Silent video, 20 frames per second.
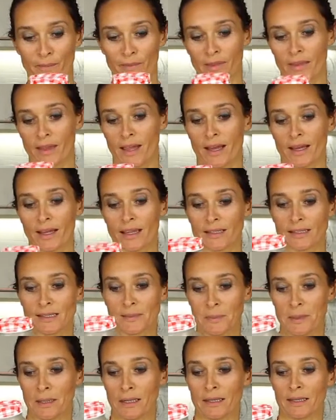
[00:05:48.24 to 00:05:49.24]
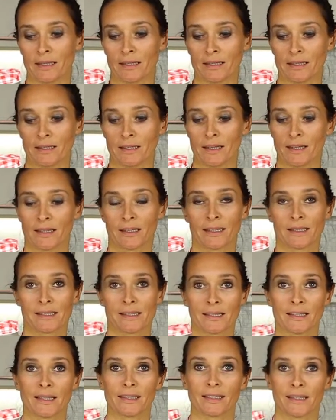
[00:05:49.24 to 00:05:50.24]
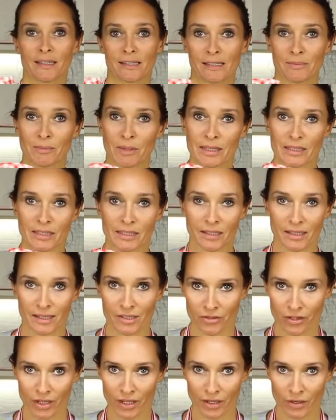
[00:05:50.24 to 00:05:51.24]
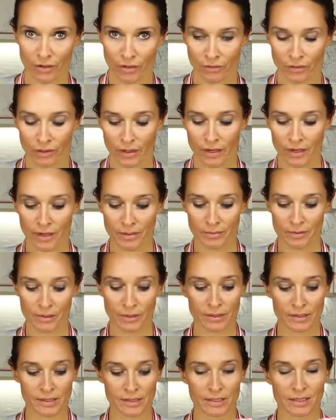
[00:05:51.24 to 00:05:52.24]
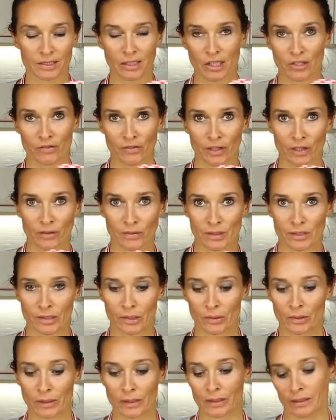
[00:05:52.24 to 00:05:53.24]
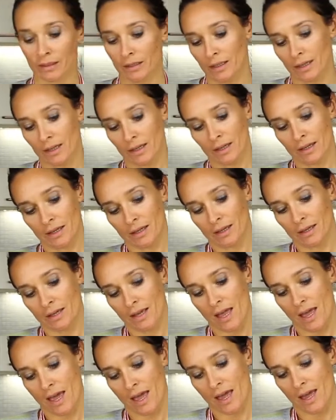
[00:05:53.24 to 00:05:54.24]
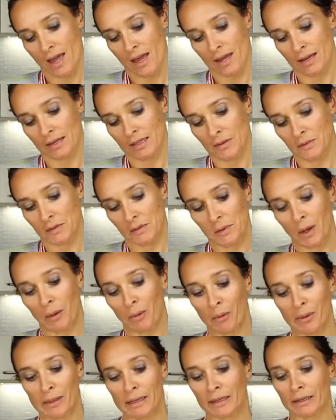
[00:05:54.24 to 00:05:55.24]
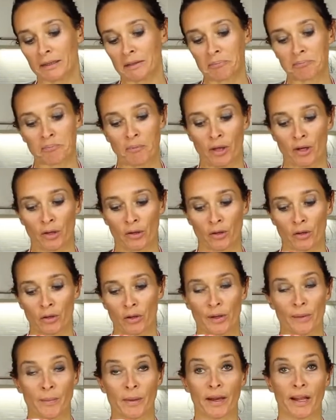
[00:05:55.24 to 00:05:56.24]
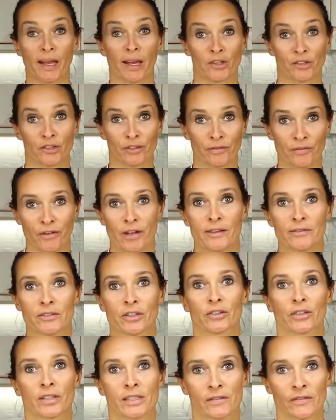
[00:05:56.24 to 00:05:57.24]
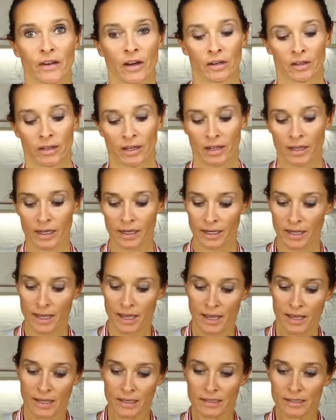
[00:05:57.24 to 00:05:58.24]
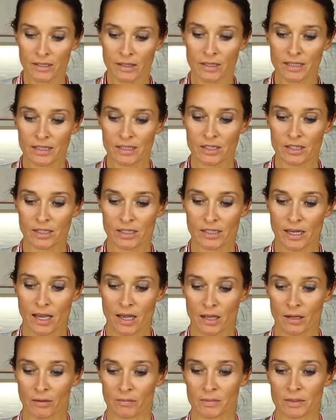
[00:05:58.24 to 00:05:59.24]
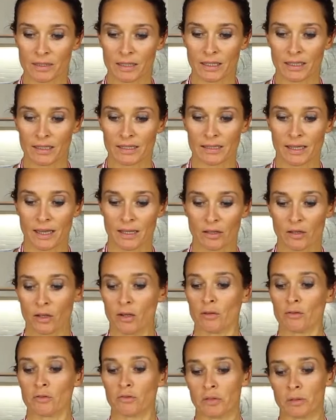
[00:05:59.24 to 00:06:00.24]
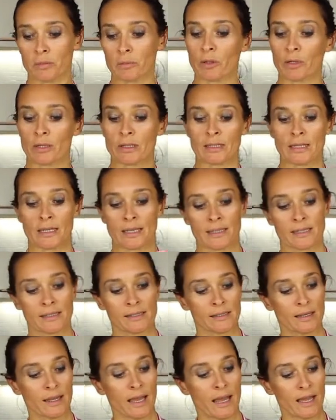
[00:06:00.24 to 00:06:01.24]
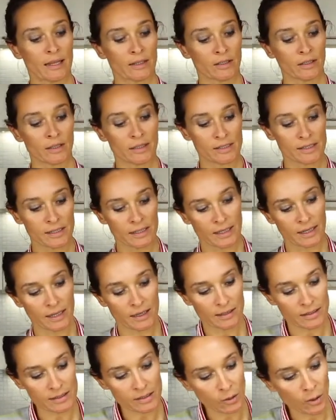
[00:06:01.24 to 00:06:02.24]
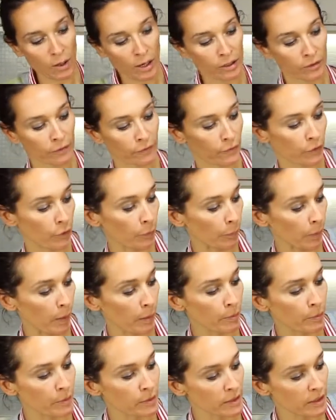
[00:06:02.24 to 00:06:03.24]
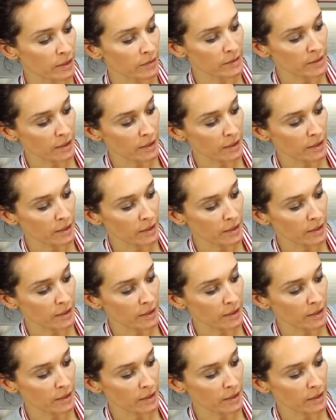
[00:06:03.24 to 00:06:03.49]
Now, it's been sitting next to my dehydrator overnight because the dehydrator was going, and it was probably, I don't know, at about 105 degrees Fahrenheit. So this just helped kickstart the culturing process, and you can see here there's quite a few bubbles that have